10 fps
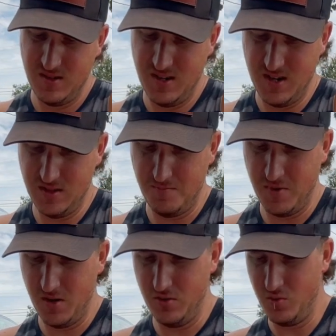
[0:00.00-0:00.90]
down the
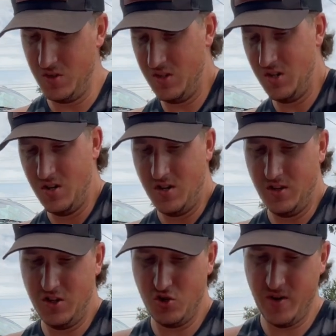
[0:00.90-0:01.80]
bones, which on
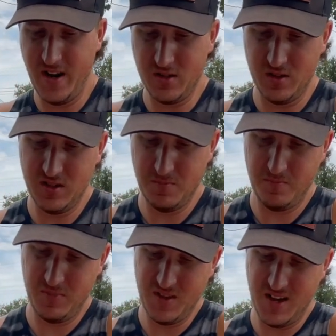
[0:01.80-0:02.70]
this rack looks
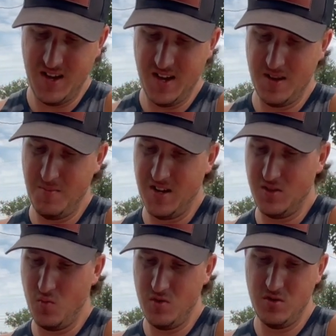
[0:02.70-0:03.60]
like about the
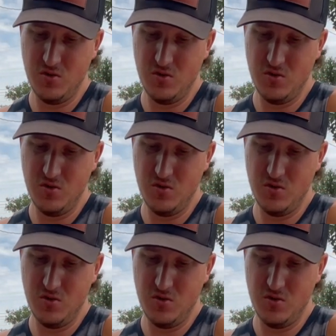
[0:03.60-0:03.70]
1,